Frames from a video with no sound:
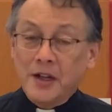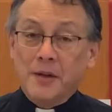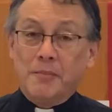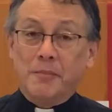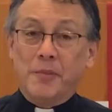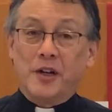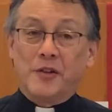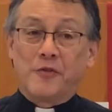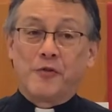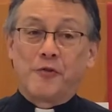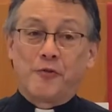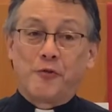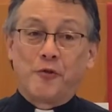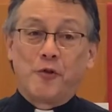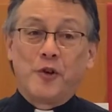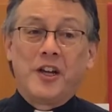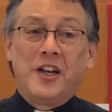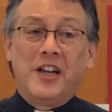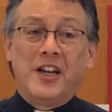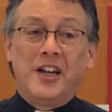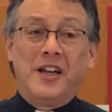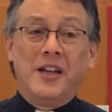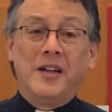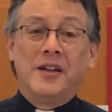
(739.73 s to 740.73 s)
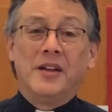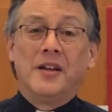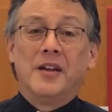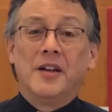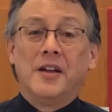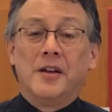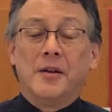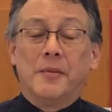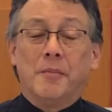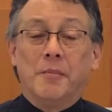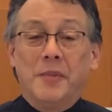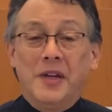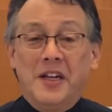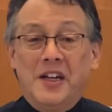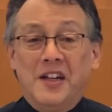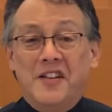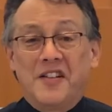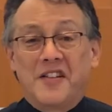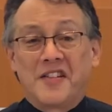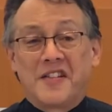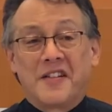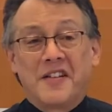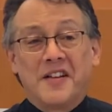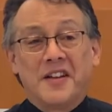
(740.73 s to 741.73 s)
But free
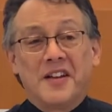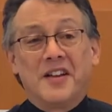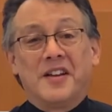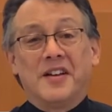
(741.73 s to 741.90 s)
means